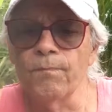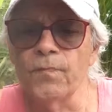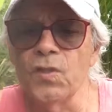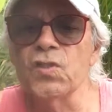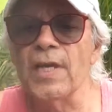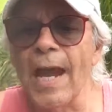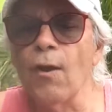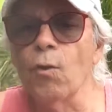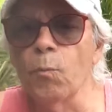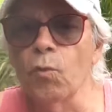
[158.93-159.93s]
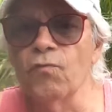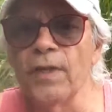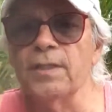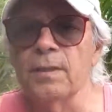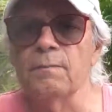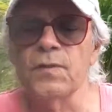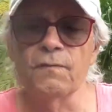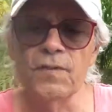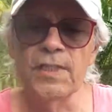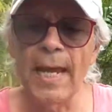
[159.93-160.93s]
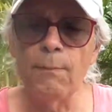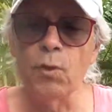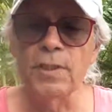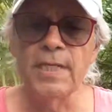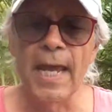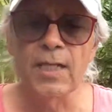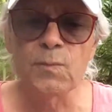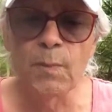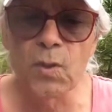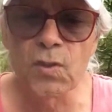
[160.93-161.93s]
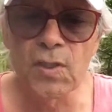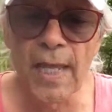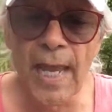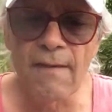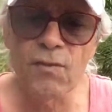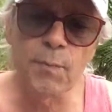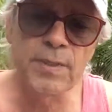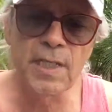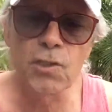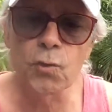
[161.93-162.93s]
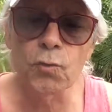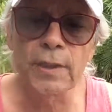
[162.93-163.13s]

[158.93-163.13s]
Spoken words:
desirable victims of cyber attacks because they have the potential to